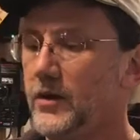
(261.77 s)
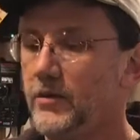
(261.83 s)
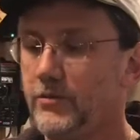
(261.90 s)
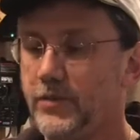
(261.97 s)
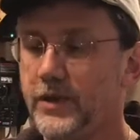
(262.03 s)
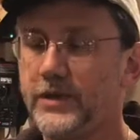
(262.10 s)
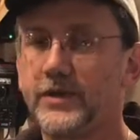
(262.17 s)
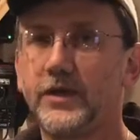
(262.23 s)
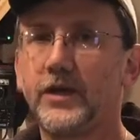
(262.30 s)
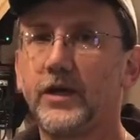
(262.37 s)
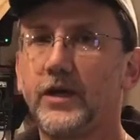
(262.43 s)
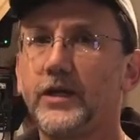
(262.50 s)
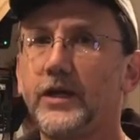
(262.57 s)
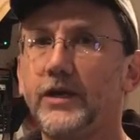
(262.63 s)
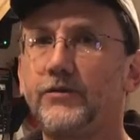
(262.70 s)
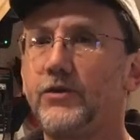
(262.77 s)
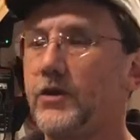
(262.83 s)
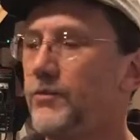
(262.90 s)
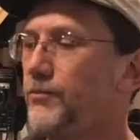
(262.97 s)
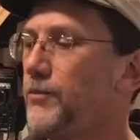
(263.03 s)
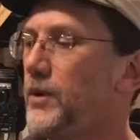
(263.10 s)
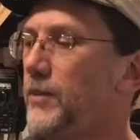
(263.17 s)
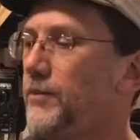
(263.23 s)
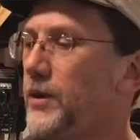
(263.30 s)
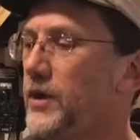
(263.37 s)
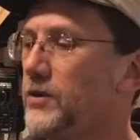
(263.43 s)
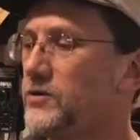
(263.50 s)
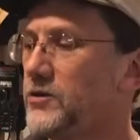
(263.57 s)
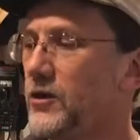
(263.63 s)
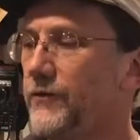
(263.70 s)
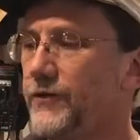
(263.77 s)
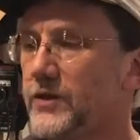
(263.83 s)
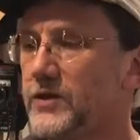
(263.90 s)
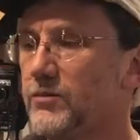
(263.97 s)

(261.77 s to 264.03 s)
But it gives you a bigger surface,